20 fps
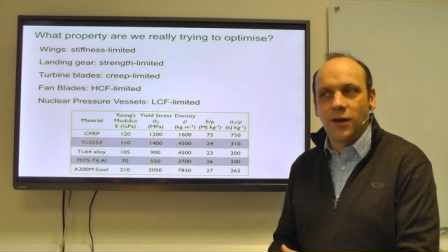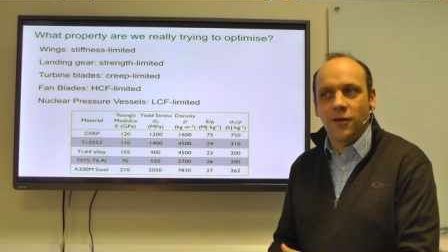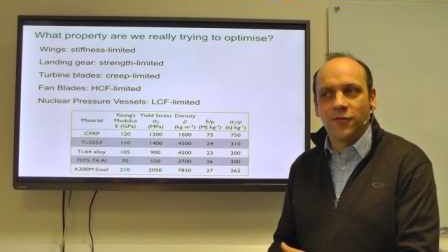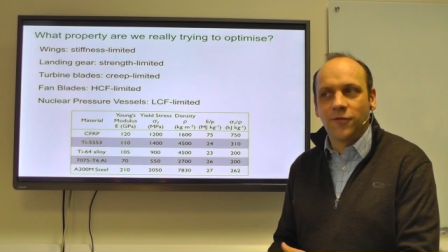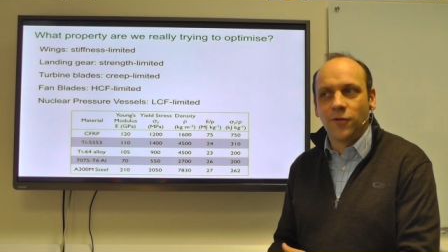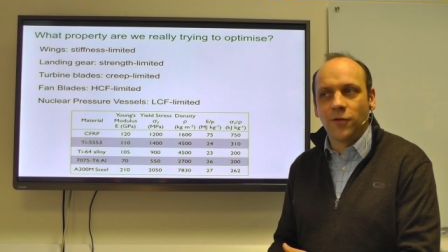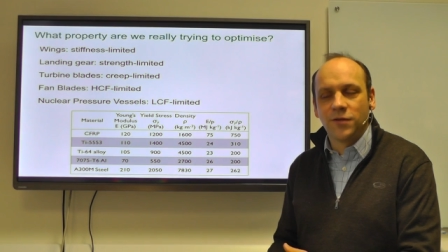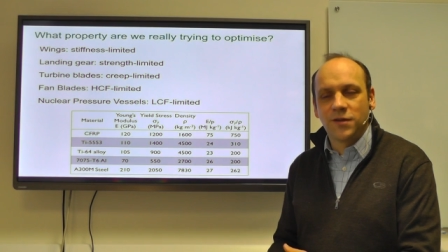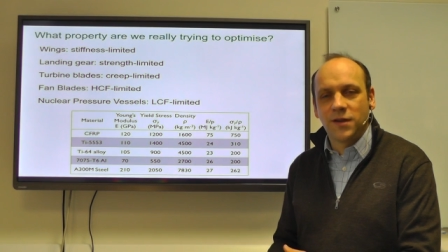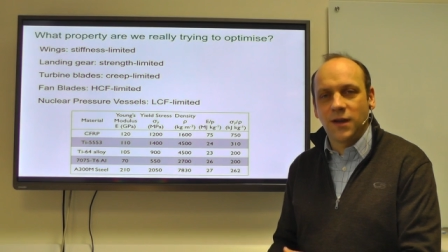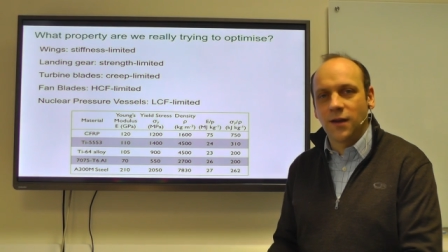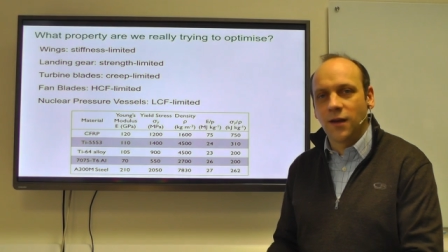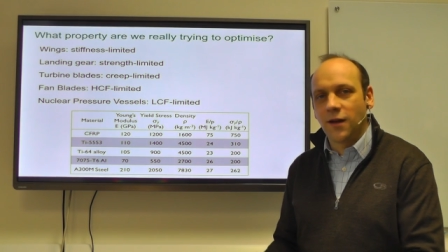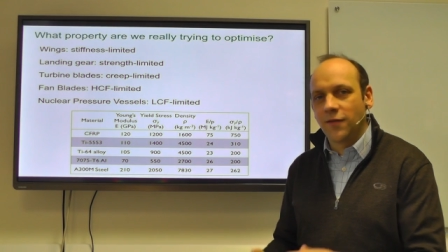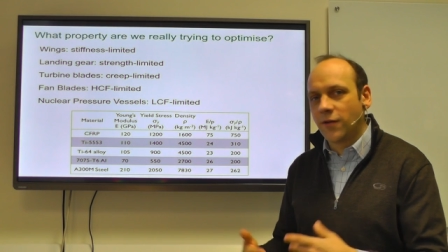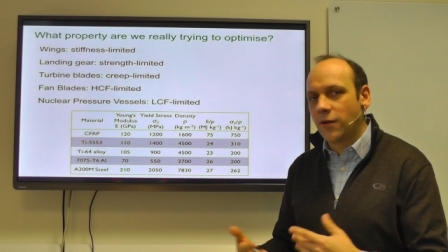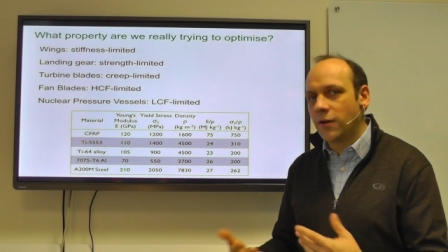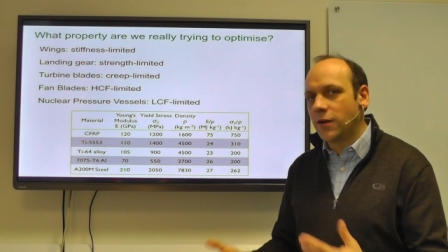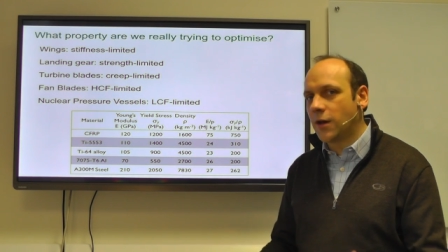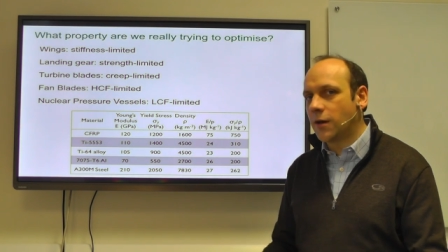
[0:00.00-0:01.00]
in a 40-year
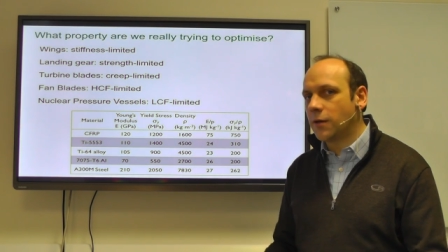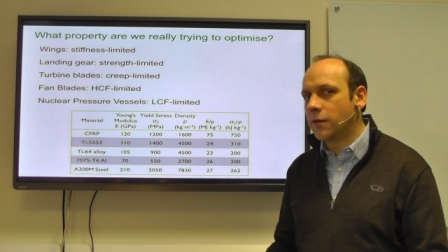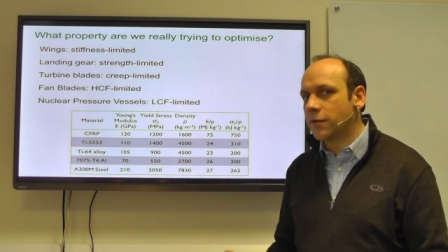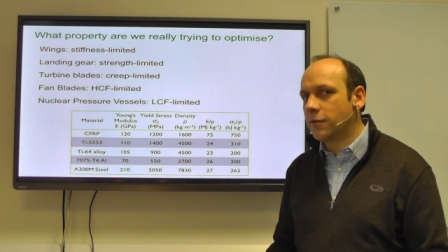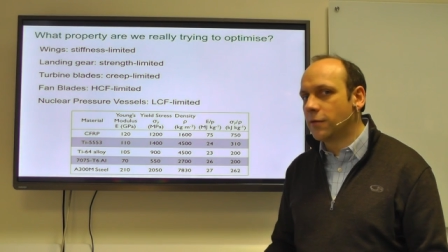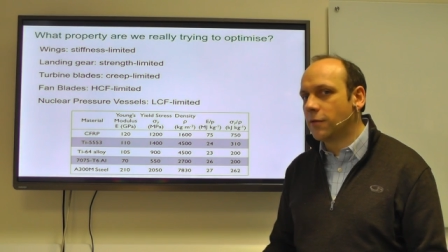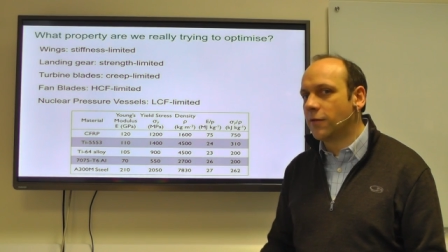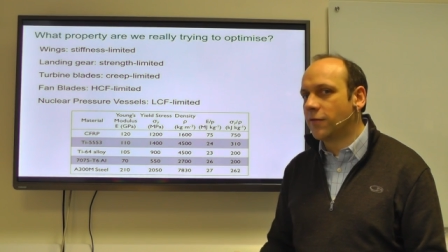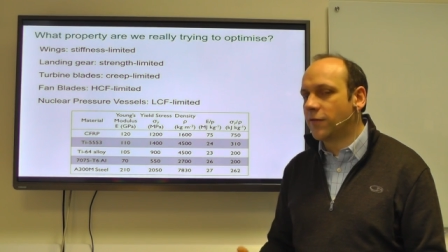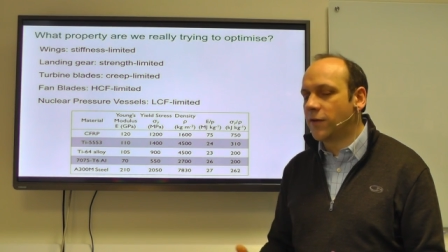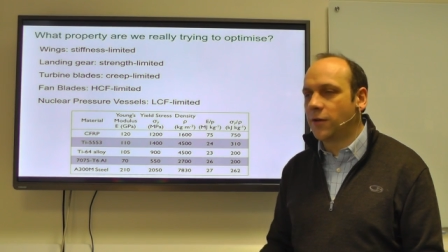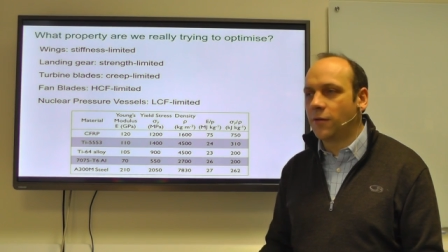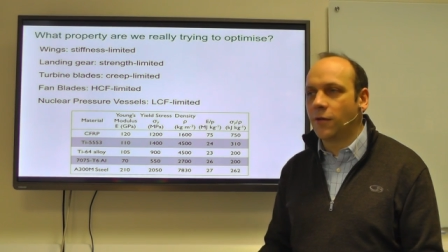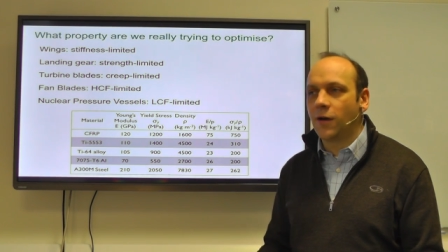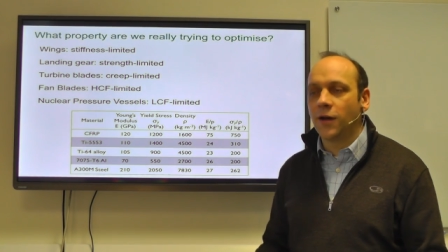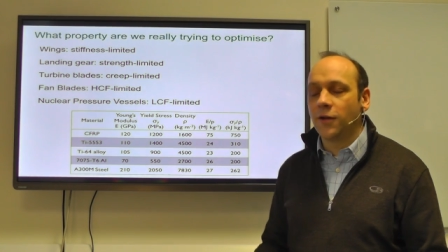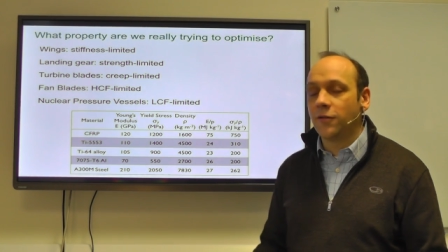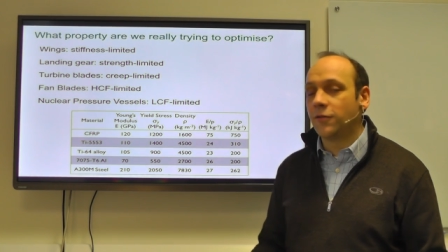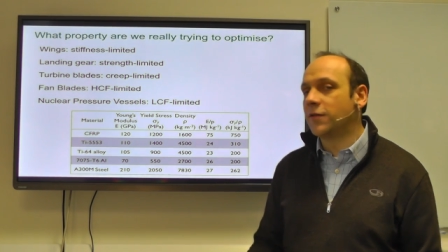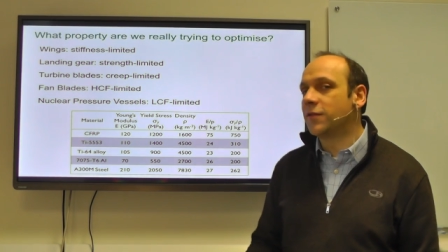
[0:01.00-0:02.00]
life, only go through a few
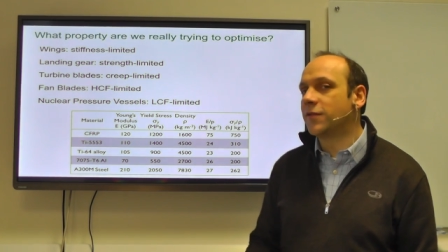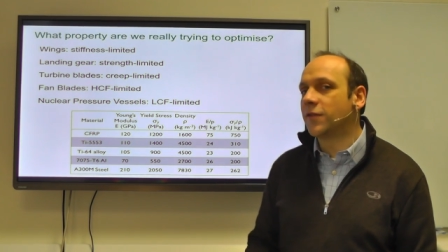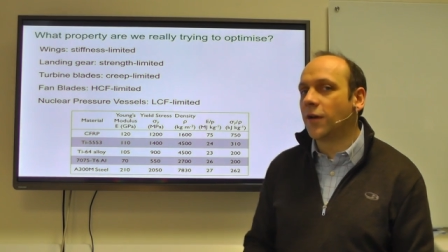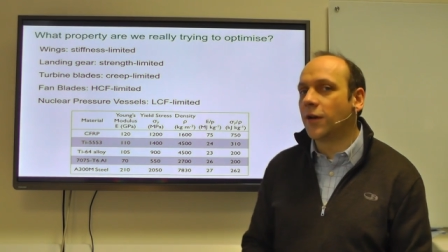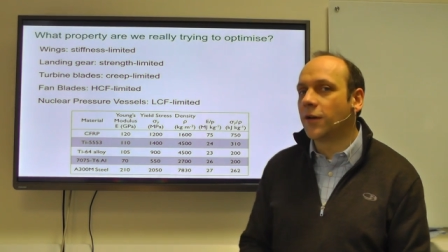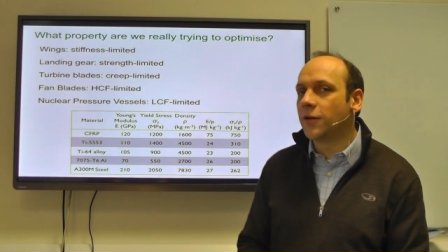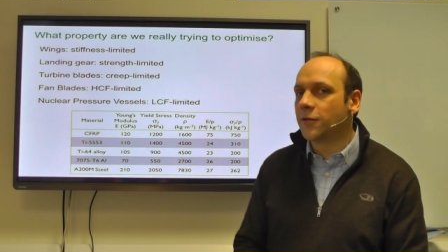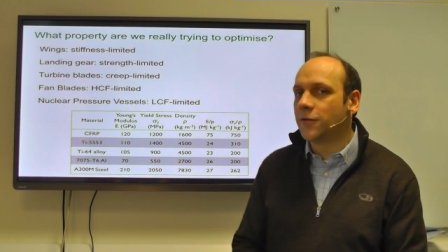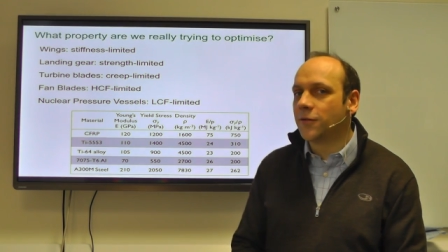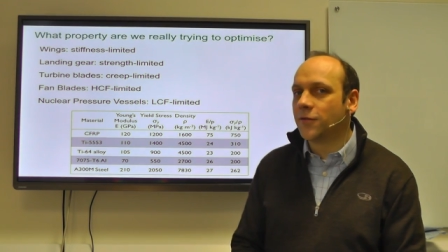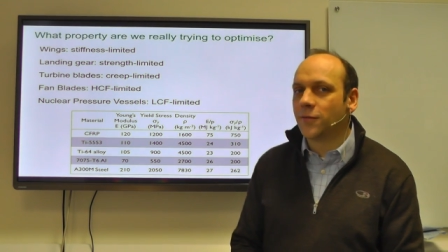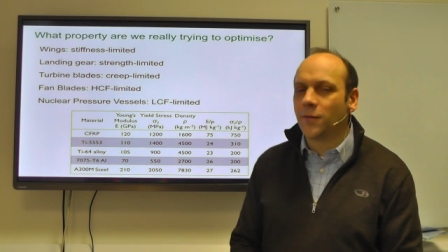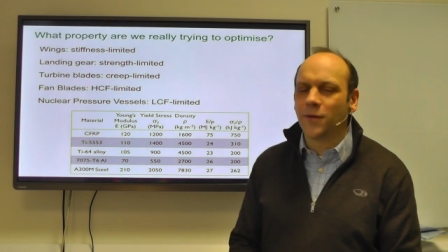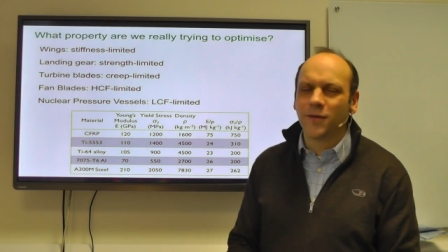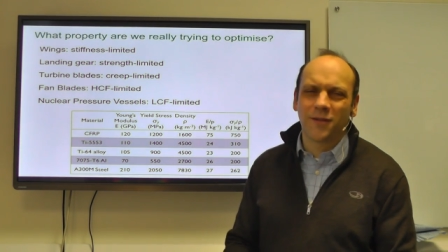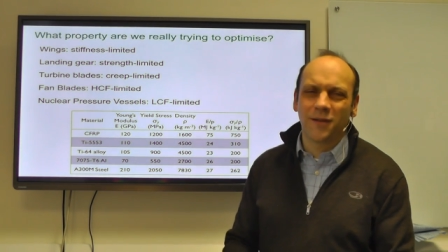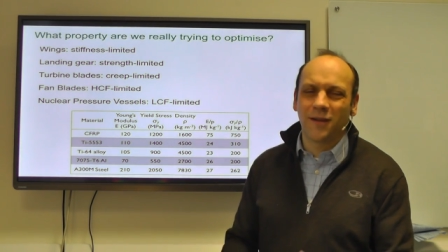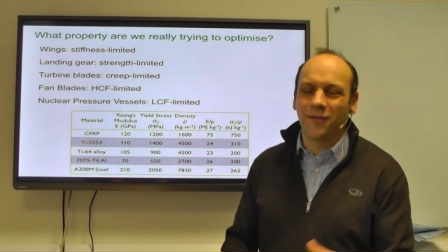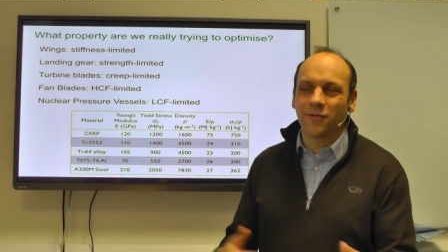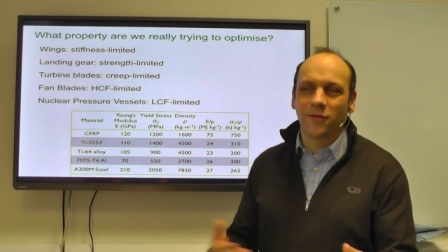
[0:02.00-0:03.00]
hundred cycles
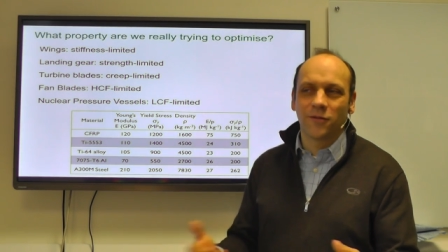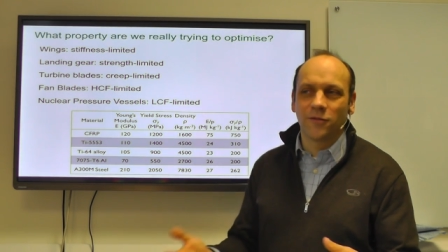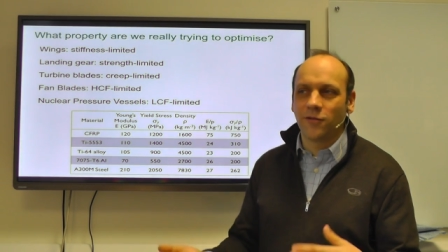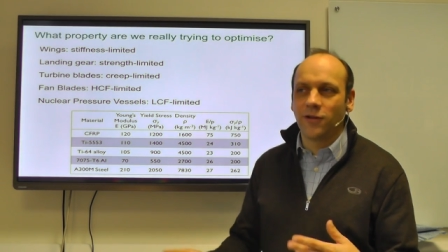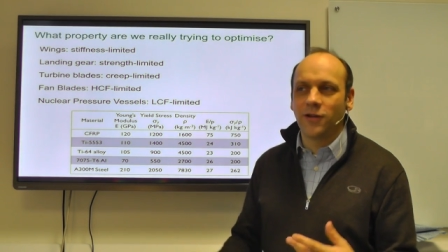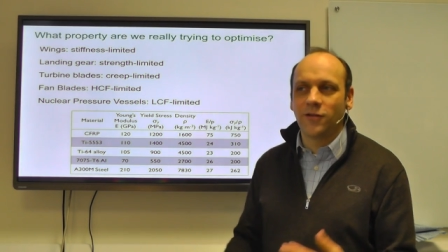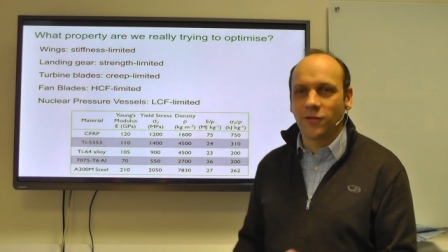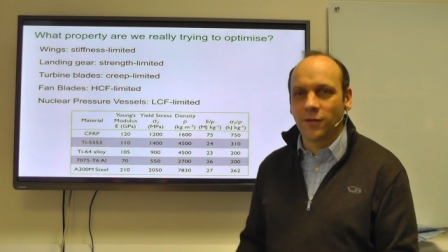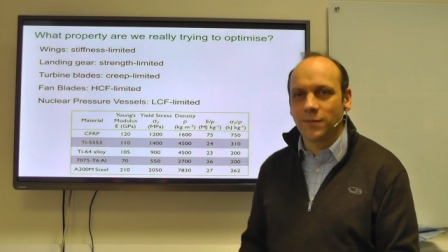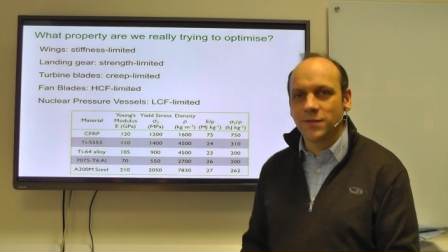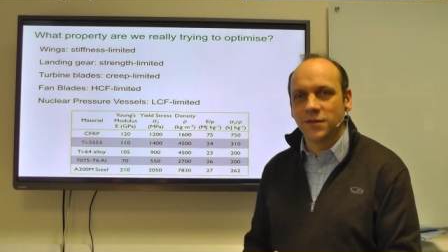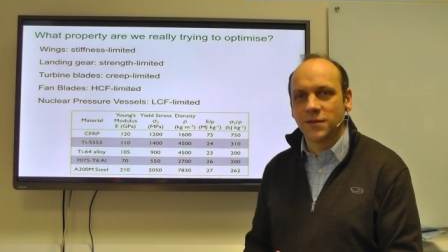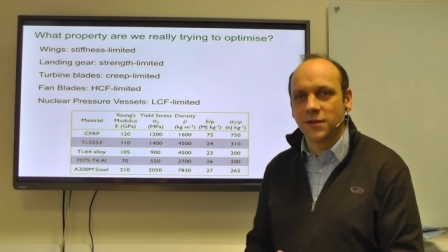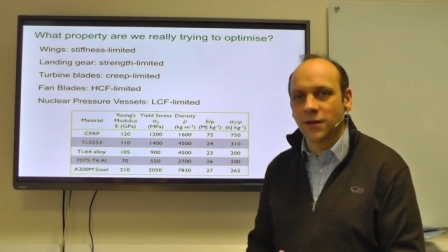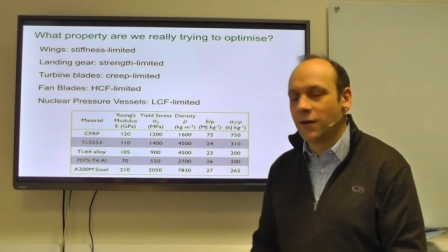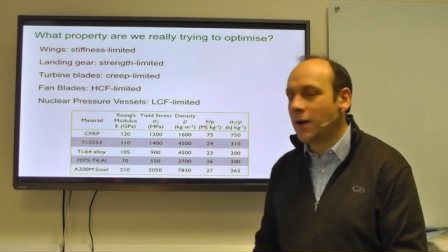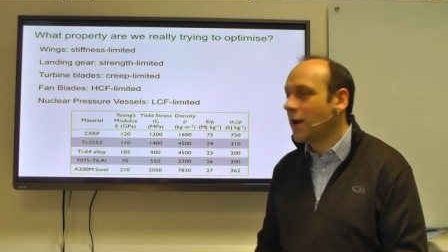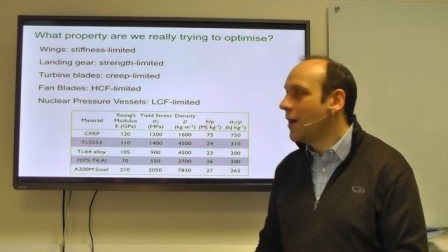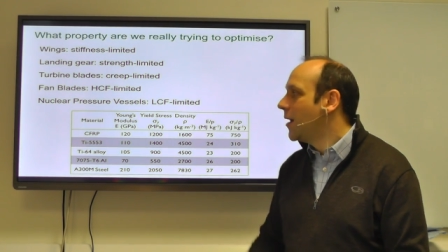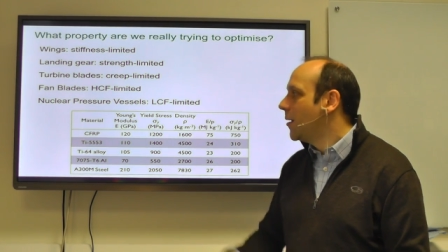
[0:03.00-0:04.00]
once you have grid trips and so
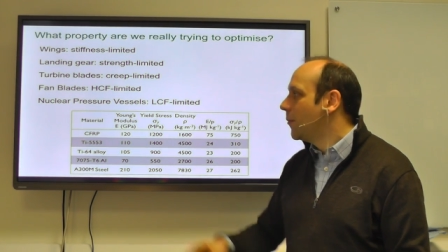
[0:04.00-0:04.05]
on.